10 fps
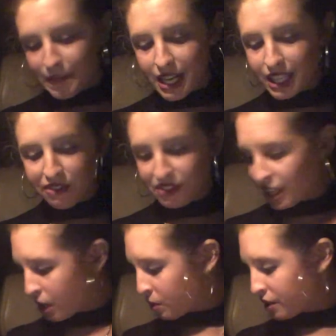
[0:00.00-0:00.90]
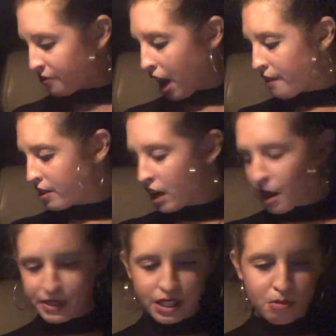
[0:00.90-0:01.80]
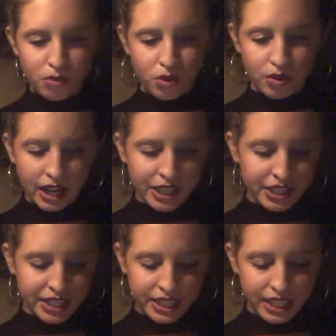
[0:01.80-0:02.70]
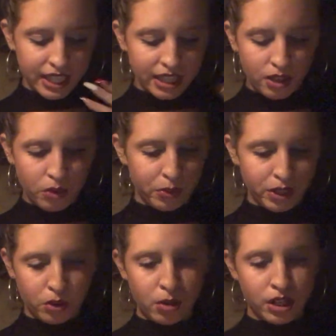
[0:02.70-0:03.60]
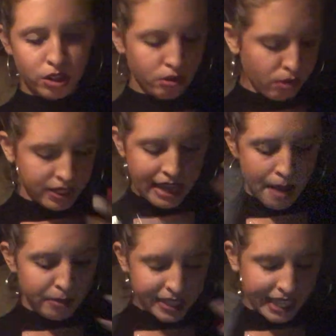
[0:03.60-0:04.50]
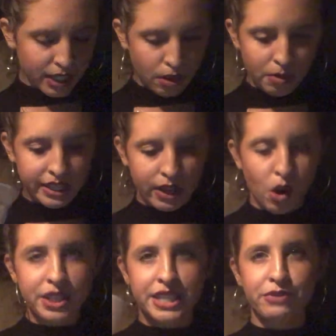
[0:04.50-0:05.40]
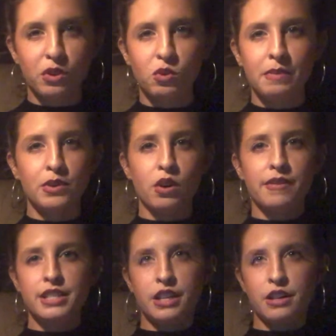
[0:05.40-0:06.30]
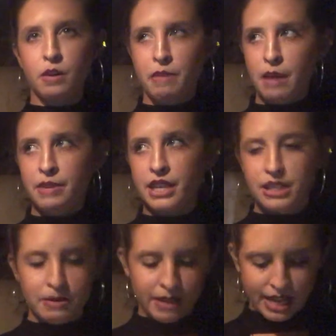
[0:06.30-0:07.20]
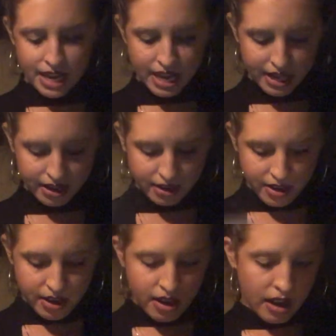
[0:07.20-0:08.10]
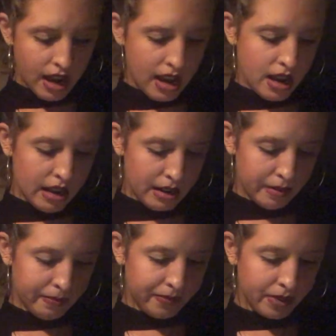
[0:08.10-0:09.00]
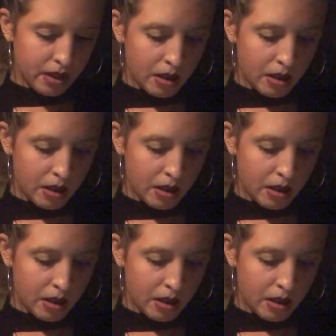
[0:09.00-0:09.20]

because I feel like with the Five of Cups and the Moon, I just see with the Queen of Swords, the Empress. Like it's almost like all these different women all of a sudden are popping into my head. Um,